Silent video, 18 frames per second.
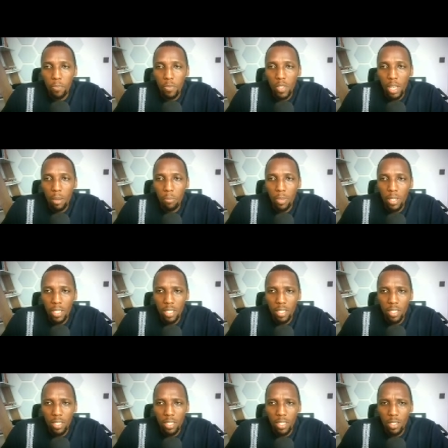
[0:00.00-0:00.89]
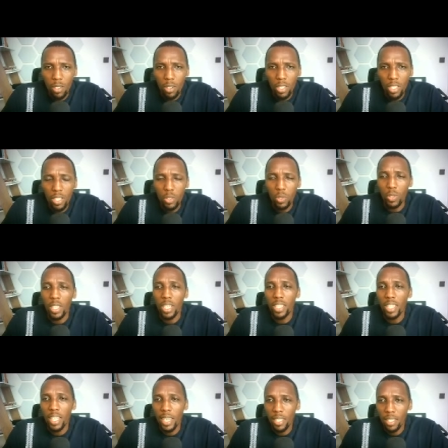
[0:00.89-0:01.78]
sampling in order to
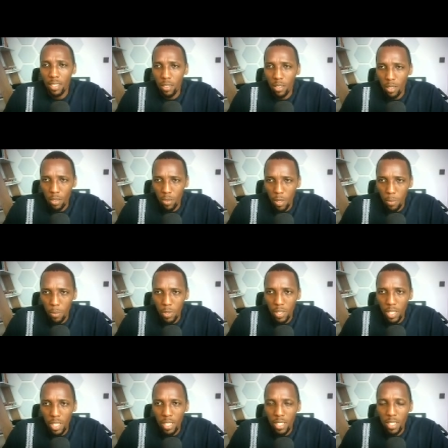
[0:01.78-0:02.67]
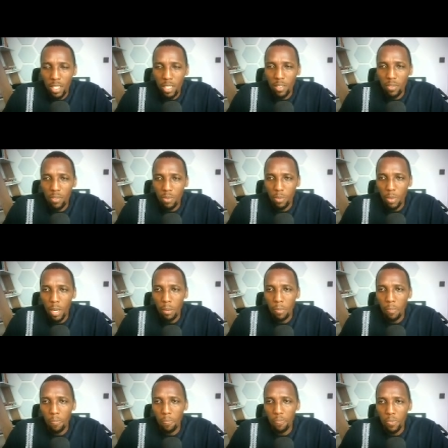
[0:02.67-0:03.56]
get that representative,
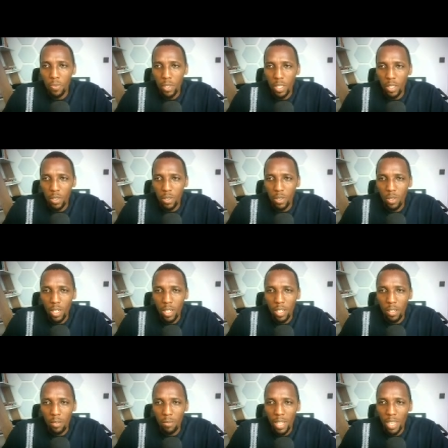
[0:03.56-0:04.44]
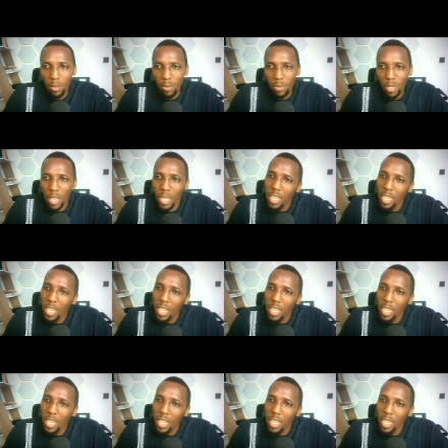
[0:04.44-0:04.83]
that